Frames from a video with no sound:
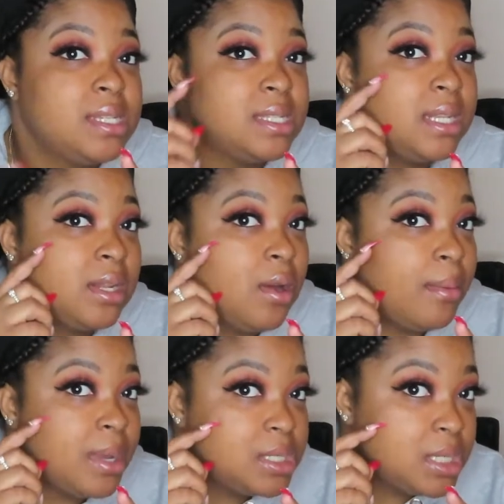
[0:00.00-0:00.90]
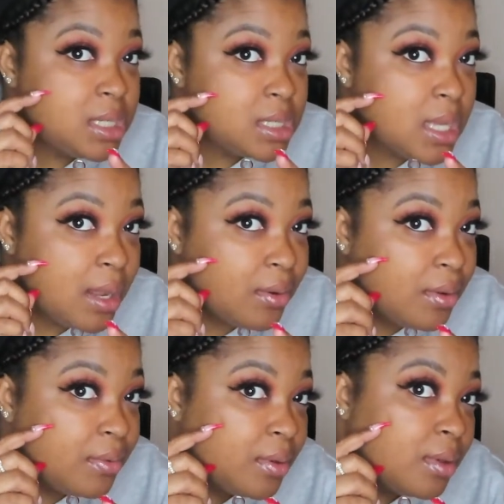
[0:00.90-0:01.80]
I just did it on my cheeks. I don't
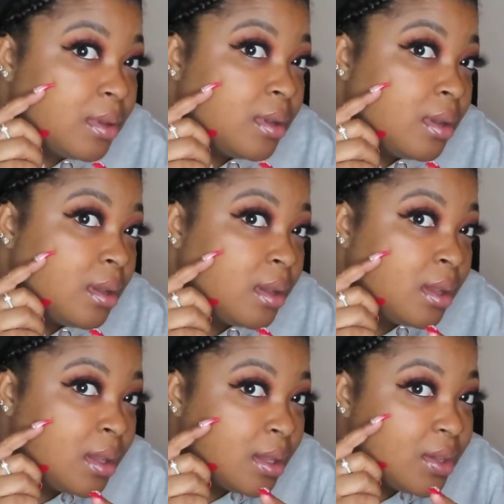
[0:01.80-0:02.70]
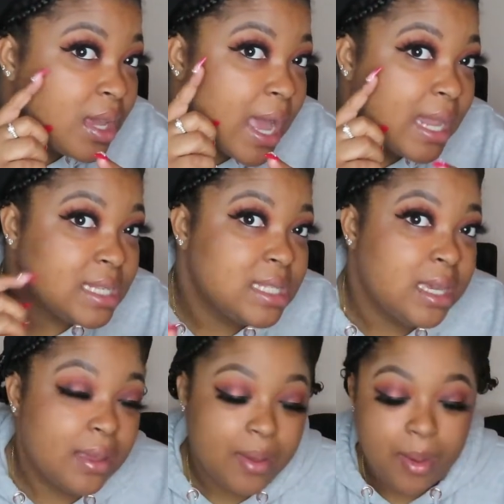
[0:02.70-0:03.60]
know if you can kind of
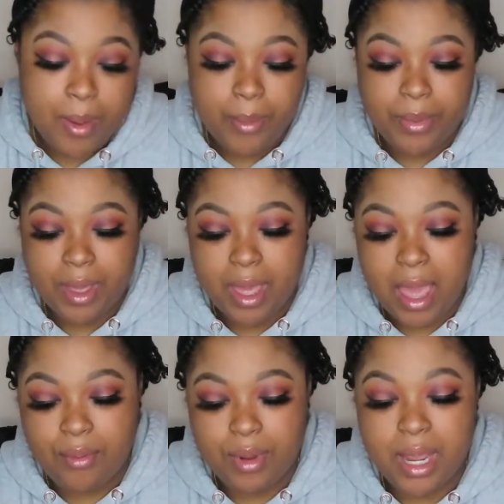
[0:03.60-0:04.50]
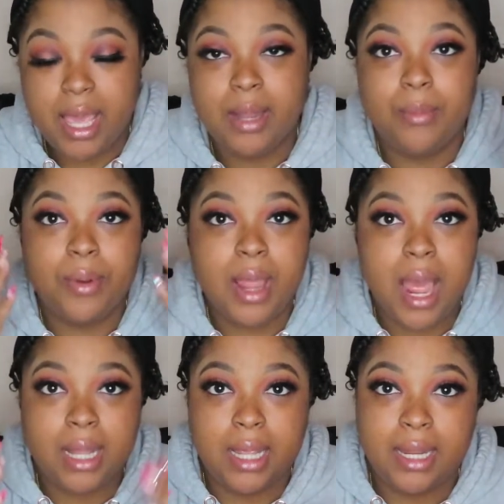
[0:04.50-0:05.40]
see it. But I went ahead and
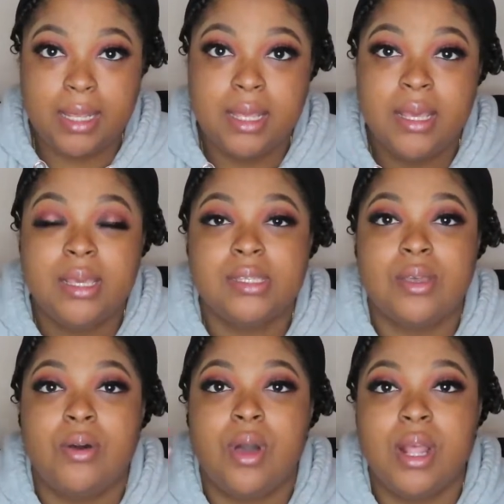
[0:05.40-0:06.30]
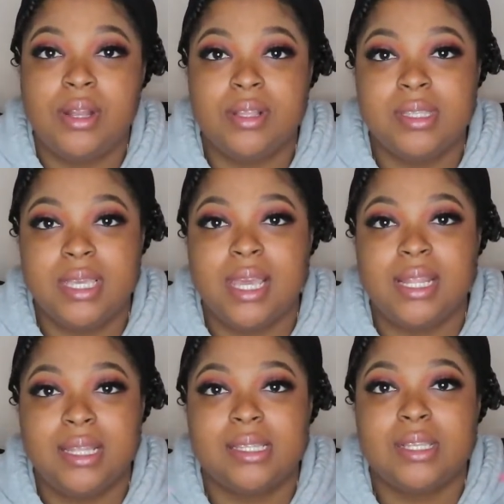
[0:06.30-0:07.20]
pre-highlighted, so under the
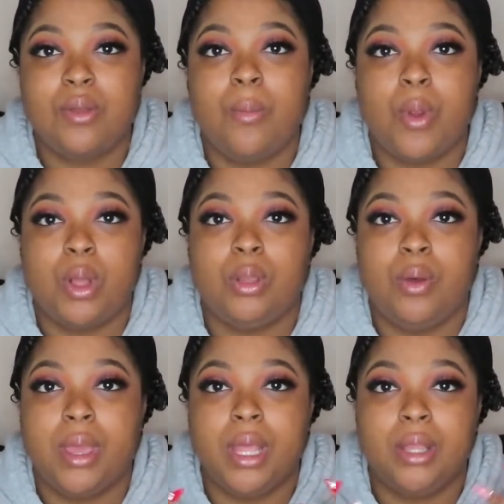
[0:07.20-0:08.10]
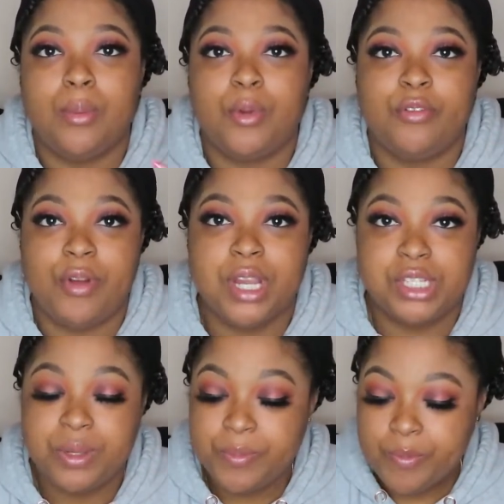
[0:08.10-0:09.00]
skin it looks a little more glowy, a little more
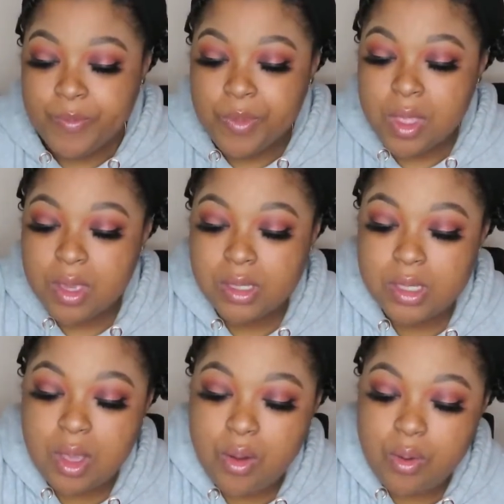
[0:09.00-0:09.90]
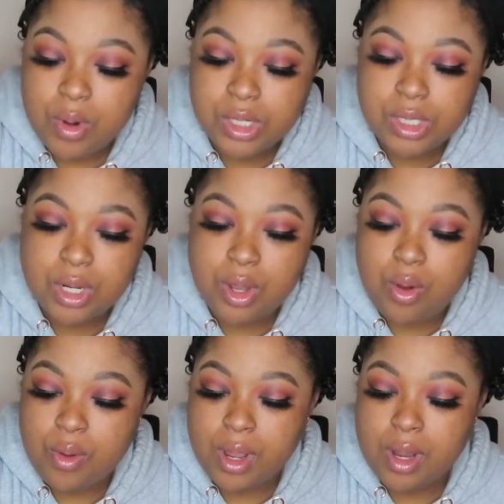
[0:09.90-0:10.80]
fresh. So we're just going to
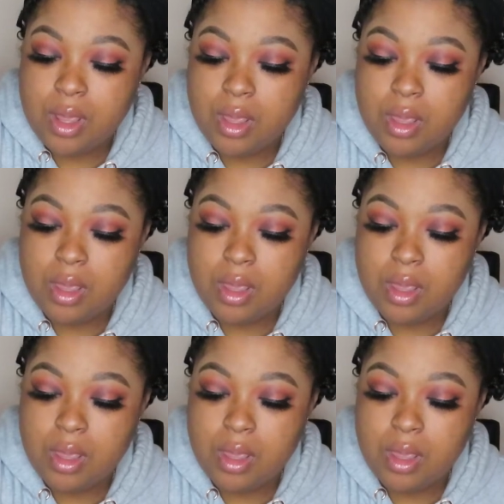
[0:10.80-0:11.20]
go in